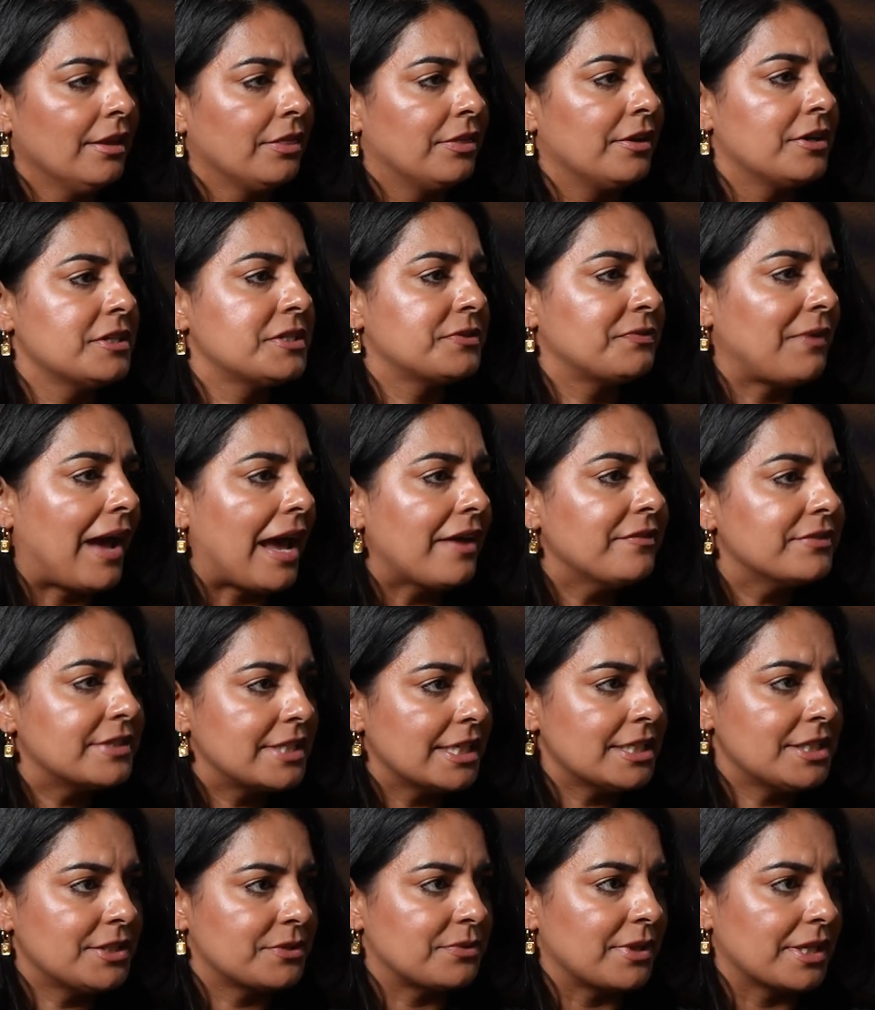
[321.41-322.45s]
There's 5
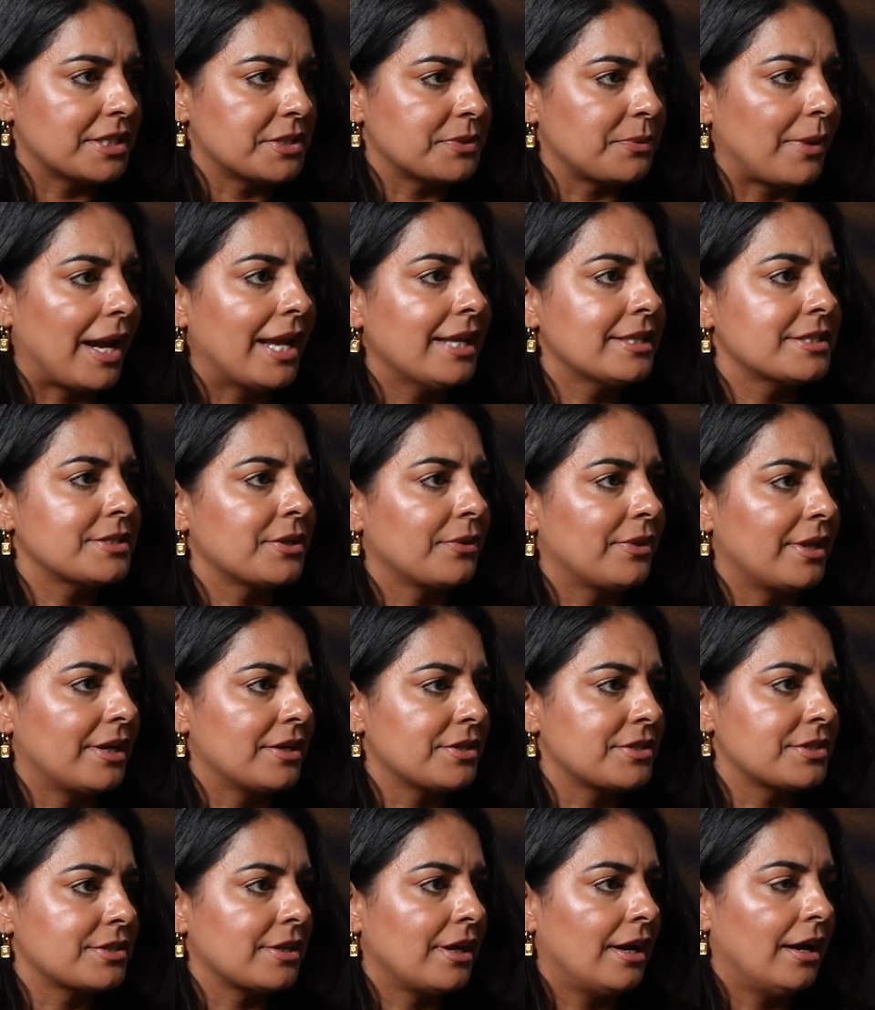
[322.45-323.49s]
districts, right? So
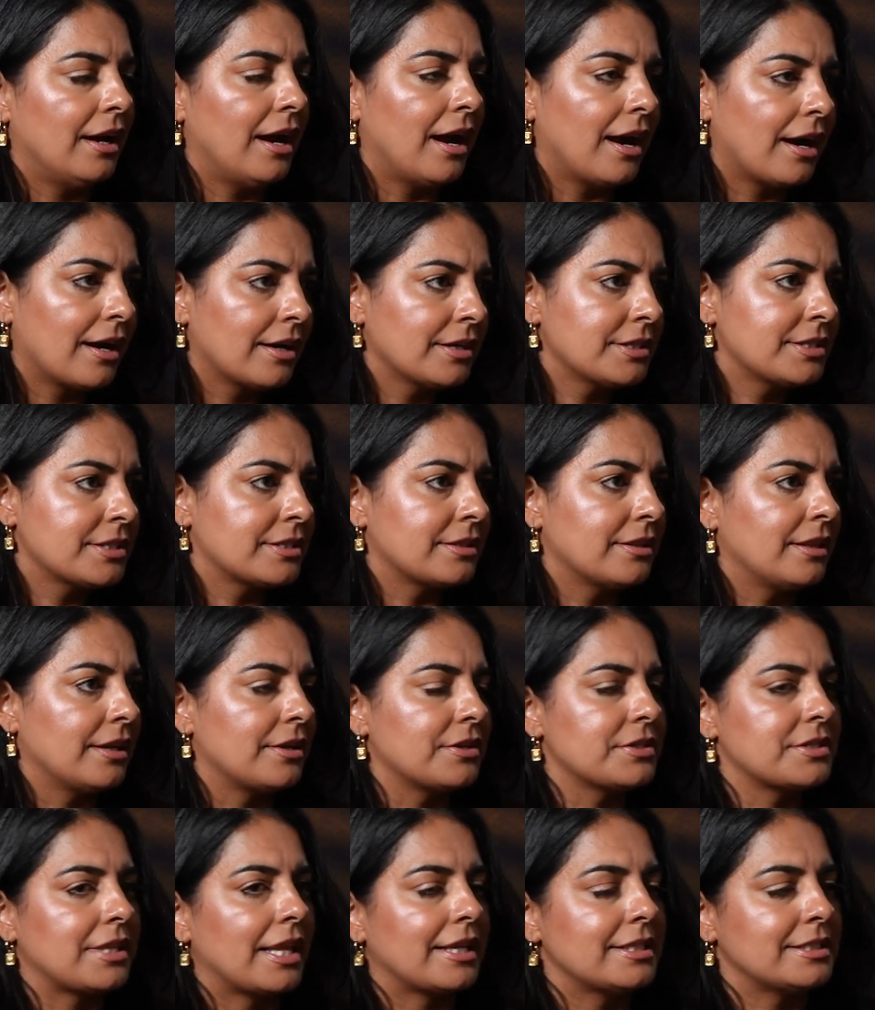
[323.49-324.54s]
there's ours.
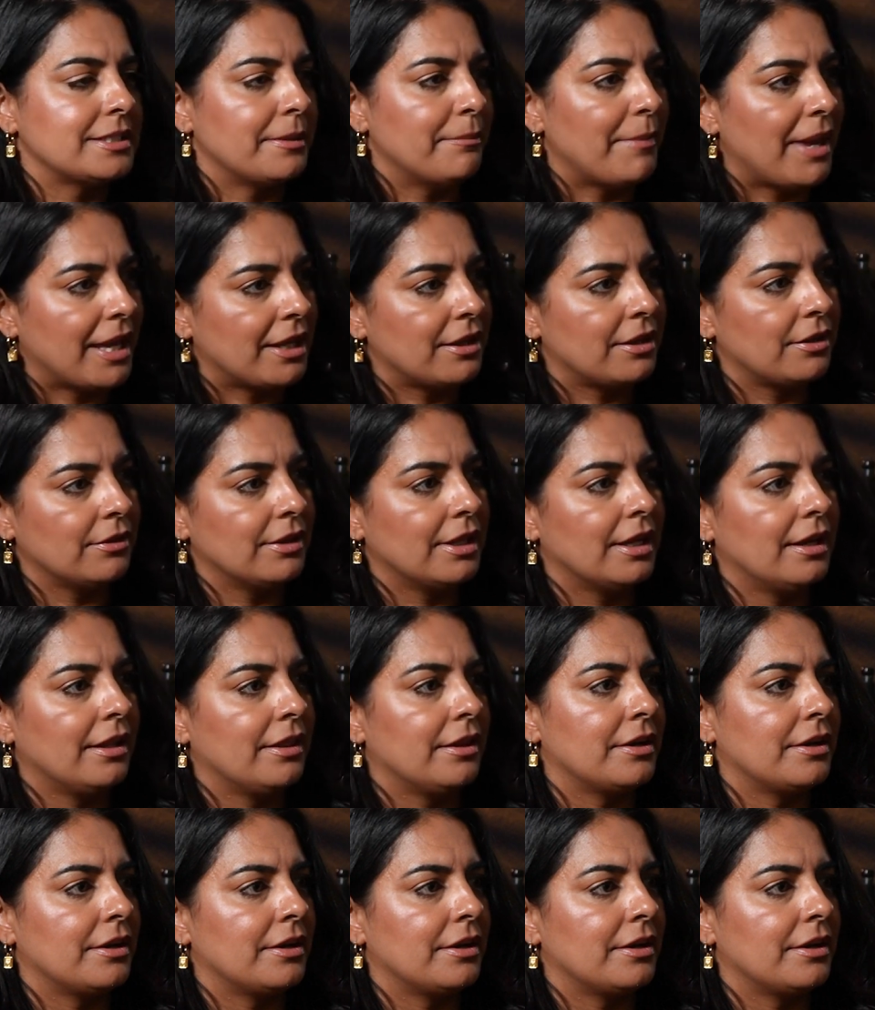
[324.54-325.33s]
There's like Temecula.